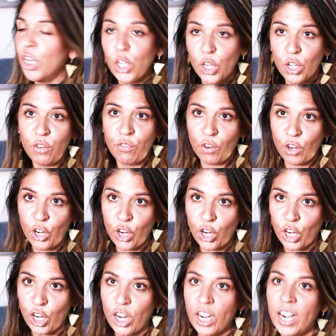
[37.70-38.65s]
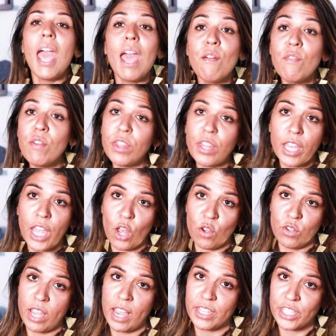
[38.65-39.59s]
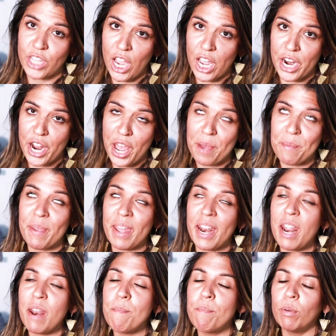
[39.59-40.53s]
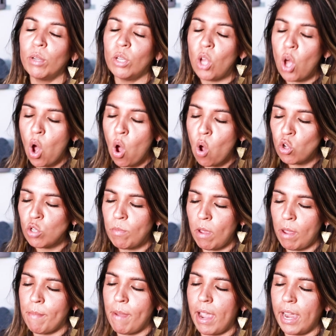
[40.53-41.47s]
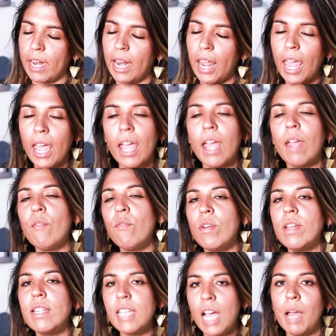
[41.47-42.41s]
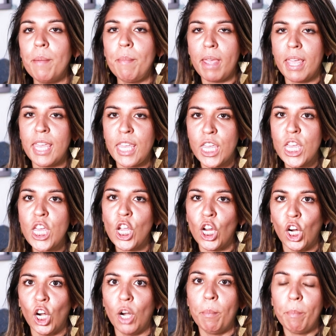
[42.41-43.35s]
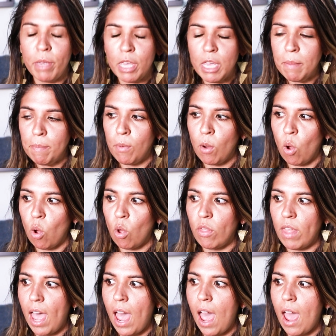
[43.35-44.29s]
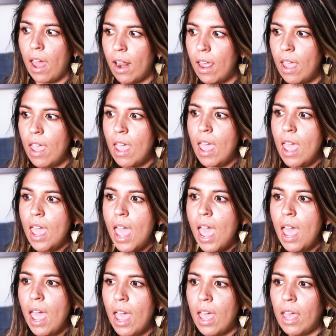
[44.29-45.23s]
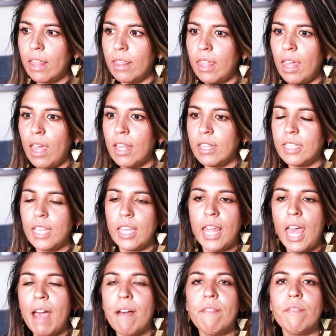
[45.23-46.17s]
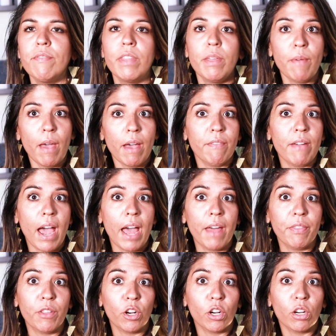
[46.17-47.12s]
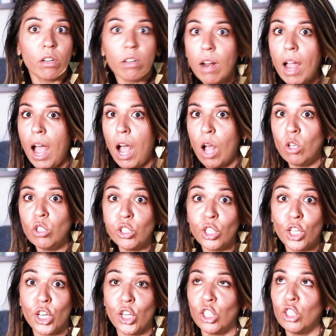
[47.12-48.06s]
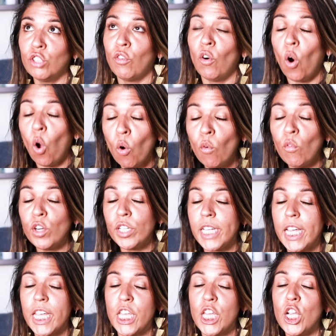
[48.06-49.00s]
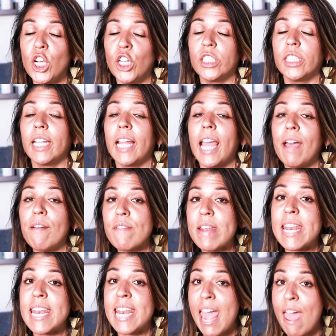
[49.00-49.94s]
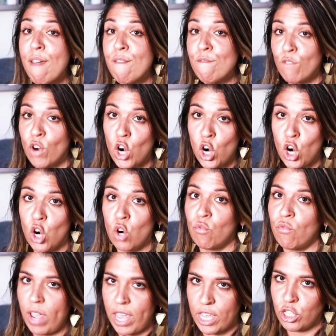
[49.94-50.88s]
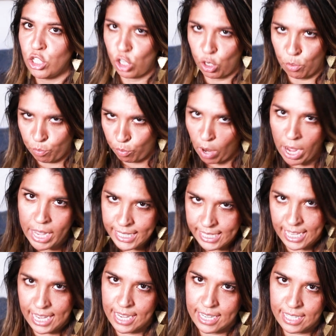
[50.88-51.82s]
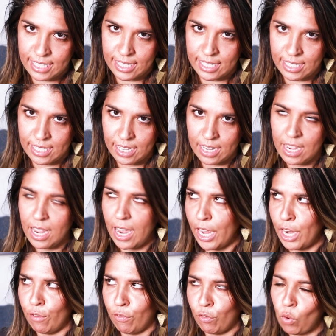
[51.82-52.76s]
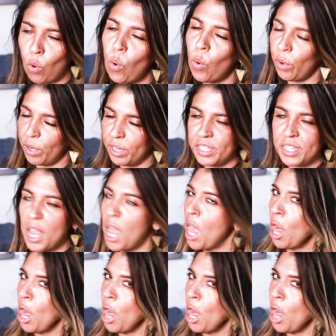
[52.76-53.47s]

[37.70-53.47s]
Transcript: Good for her. Everything else has gone up, and it blows my mind every time I hear people that say they have had their house cleaners for over 10 years and they have never raised their prices. And of course,